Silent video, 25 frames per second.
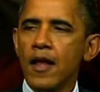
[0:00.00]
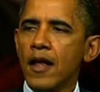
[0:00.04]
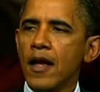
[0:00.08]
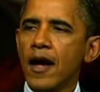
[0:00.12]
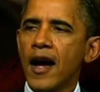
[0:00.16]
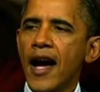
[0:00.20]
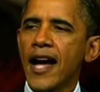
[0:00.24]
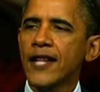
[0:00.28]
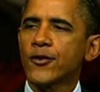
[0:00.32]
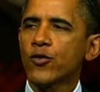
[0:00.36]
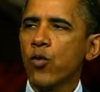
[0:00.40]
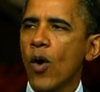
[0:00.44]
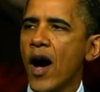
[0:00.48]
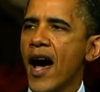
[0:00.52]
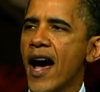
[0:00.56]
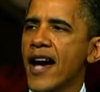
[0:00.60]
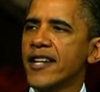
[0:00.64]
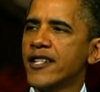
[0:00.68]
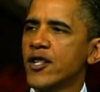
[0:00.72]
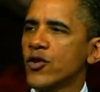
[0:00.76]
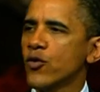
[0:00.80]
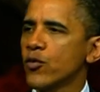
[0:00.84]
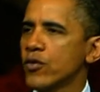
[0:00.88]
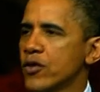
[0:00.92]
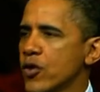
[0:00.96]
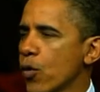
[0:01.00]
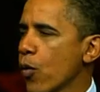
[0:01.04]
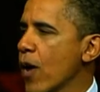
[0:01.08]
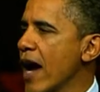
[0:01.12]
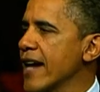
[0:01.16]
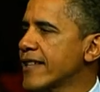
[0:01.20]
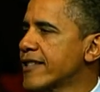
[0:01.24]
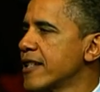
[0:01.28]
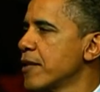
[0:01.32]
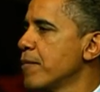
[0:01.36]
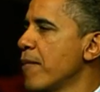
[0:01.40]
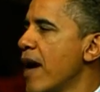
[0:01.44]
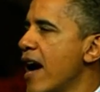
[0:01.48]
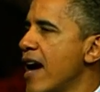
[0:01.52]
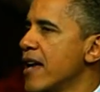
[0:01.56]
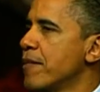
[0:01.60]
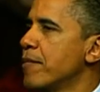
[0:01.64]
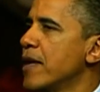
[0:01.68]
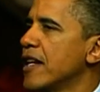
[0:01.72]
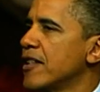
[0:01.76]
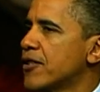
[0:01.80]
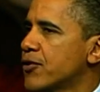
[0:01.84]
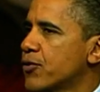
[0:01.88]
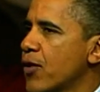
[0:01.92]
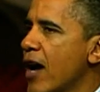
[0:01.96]
That's why I directed my
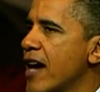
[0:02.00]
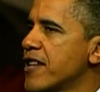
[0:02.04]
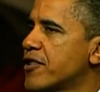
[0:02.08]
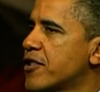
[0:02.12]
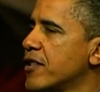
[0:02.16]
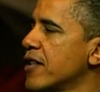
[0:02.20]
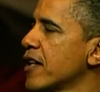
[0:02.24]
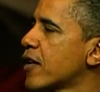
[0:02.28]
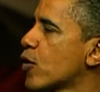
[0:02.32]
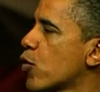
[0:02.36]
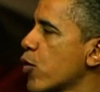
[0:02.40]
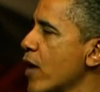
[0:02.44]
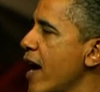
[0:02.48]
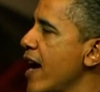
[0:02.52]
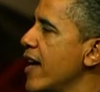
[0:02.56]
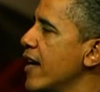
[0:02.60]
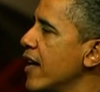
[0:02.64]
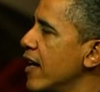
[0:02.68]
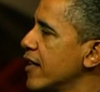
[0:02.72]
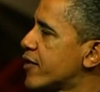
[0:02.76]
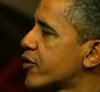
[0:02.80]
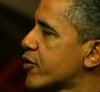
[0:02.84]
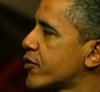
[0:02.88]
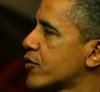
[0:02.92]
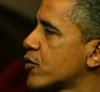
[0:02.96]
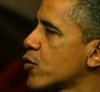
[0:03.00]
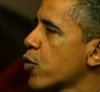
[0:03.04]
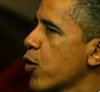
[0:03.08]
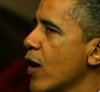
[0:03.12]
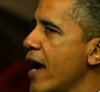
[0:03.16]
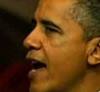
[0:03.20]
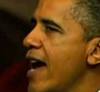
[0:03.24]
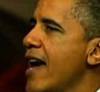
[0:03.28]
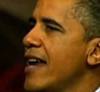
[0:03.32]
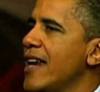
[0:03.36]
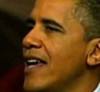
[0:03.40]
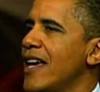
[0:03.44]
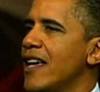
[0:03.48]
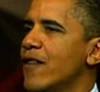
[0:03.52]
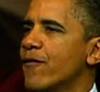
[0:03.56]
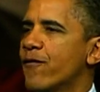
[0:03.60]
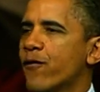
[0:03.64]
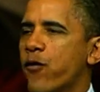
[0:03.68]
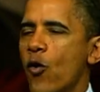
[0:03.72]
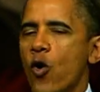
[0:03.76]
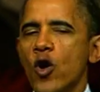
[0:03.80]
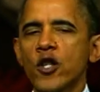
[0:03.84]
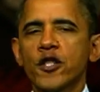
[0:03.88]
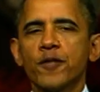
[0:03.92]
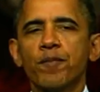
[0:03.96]
administration to create a trade
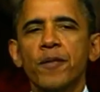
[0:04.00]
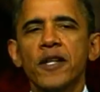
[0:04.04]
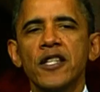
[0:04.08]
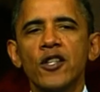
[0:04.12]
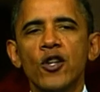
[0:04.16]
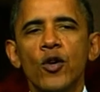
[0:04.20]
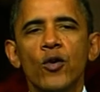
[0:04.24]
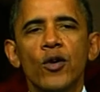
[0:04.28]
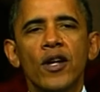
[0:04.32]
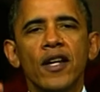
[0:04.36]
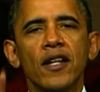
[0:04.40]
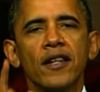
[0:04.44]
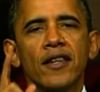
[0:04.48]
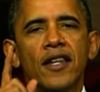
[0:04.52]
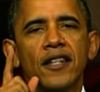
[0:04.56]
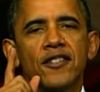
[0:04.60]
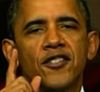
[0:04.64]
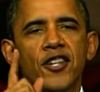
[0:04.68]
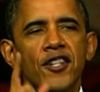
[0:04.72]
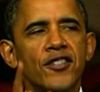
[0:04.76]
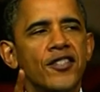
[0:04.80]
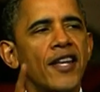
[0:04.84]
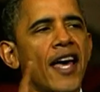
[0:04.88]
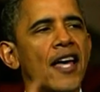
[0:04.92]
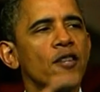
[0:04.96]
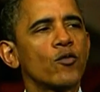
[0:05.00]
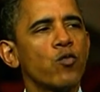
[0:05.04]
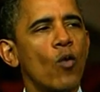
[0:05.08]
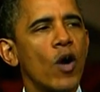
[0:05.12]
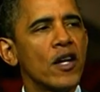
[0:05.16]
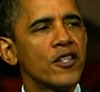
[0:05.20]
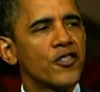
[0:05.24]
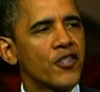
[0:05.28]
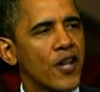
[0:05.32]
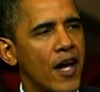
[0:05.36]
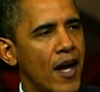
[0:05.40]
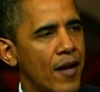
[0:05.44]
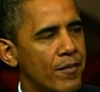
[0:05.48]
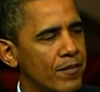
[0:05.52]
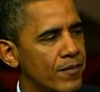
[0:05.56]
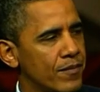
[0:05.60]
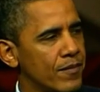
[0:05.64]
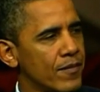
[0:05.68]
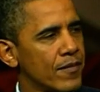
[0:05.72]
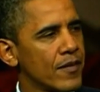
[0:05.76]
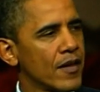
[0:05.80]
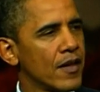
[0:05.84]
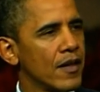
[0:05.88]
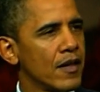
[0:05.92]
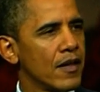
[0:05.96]
enforcement unit that just has one job:
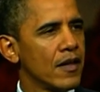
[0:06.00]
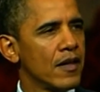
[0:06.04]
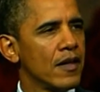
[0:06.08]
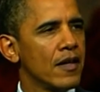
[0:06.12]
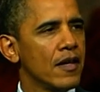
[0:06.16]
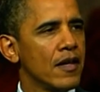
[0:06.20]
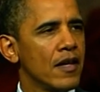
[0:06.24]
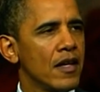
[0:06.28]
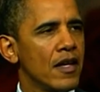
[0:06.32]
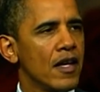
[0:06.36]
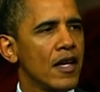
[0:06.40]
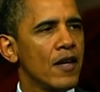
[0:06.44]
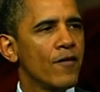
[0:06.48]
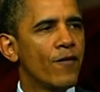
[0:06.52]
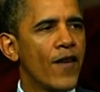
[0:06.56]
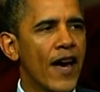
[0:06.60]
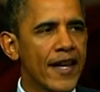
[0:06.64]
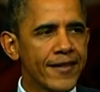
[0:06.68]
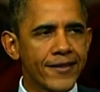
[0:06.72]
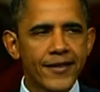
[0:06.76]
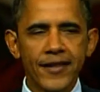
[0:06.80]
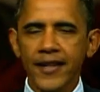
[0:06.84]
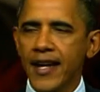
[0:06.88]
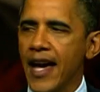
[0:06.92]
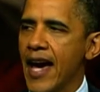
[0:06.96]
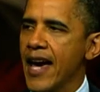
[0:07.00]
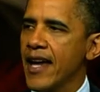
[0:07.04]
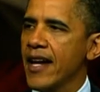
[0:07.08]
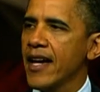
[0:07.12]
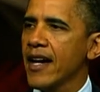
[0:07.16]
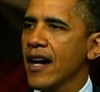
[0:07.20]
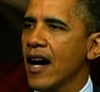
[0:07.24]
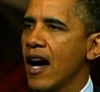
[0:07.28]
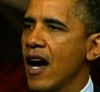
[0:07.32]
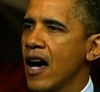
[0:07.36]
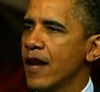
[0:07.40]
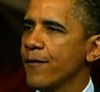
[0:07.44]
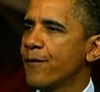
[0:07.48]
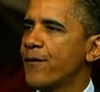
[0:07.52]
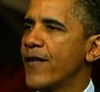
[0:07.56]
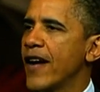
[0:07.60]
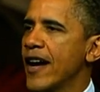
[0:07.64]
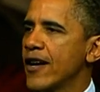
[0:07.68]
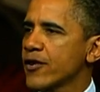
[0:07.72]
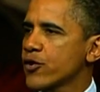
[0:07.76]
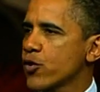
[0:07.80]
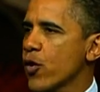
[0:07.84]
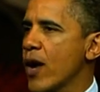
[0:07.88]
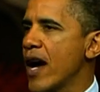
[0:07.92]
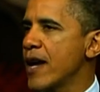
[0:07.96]
investigating unfair
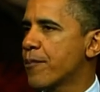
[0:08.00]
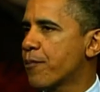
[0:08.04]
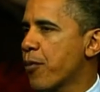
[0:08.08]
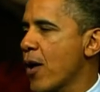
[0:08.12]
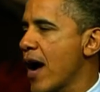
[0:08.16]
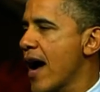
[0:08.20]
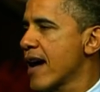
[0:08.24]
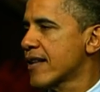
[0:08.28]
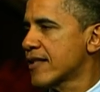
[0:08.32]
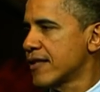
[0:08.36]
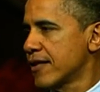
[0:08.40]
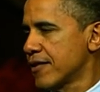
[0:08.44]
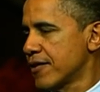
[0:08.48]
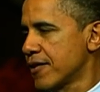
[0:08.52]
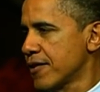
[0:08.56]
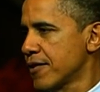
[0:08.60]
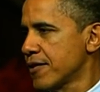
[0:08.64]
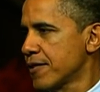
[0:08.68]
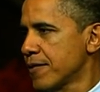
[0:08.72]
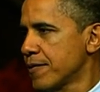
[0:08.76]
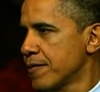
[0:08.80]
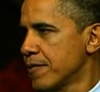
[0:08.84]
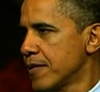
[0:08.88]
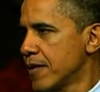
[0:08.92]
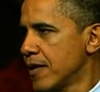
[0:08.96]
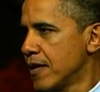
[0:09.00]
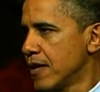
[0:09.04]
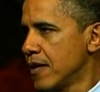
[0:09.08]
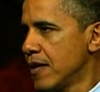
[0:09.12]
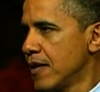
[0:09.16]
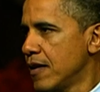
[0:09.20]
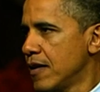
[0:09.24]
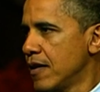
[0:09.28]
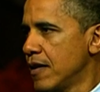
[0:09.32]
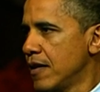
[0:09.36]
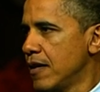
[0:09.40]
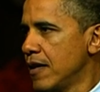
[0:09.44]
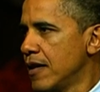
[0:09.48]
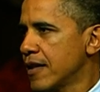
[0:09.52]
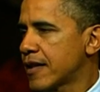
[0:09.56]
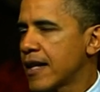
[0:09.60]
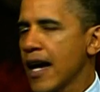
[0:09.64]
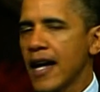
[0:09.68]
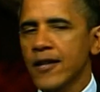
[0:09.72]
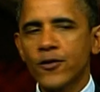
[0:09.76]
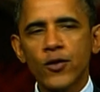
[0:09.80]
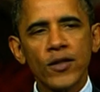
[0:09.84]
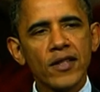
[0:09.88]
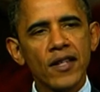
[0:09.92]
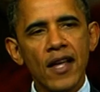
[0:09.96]
trade practices in
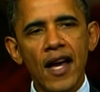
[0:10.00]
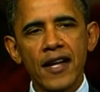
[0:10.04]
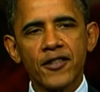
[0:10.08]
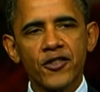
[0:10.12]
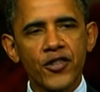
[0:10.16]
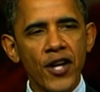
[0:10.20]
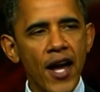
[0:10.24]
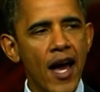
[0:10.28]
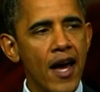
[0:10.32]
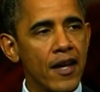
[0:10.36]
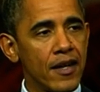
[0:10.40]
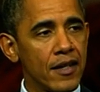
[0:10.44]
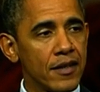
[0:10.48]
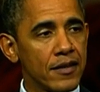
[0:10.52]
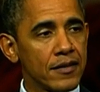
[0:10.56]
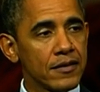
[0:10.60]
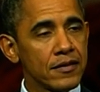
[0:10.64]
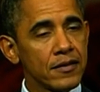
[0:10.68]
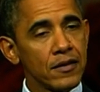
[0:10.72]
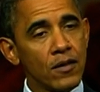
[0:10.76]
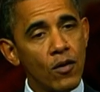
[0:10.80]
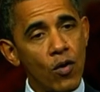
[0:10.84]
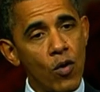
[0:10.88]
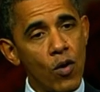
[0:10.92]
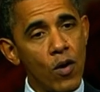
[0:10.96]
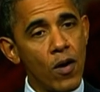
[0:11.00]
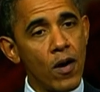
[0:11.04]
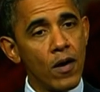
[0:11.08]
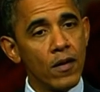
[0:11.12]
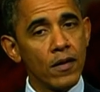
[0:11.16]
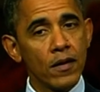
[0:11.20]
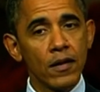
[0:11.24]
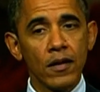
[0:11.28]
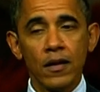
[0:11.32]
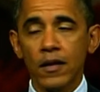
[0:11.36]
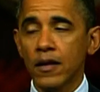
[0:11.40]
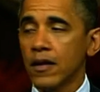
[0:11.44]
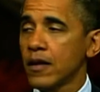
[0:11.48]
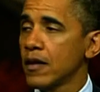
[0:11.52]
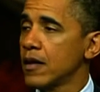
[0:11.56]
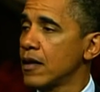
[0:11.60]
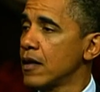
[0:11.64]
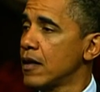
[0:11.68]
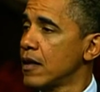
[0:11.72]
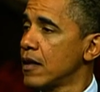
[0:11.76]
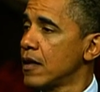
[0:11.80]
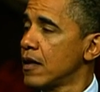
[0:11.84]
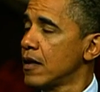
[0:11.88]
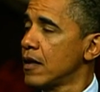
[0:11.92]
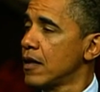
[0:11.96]
countries like China or
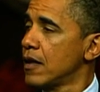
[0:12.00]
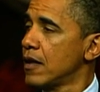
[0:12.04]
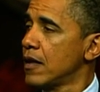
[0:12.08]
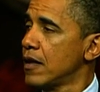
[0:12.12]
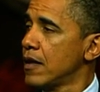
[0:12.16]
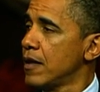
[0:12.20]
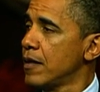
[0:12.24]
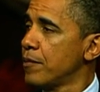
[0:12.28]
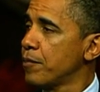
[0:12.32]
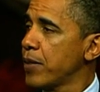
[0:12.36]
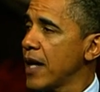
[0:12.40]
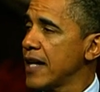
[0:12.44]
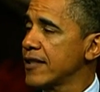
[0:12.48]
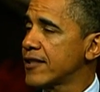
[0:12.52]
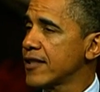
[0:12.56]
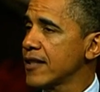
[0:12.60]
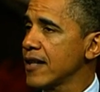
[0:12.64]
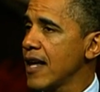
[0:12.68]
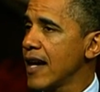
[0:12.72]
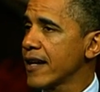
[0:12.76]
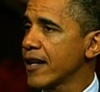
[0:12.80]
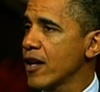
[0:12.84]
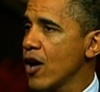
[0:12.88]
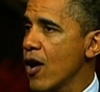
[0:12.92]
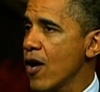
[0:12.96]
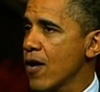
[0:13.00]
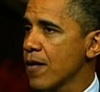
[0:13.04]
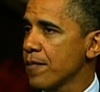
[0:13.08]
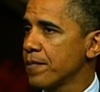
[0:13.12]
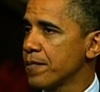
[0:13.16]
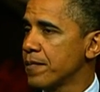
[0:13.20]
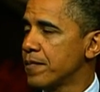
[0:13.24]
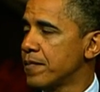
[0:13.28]
places like Europe.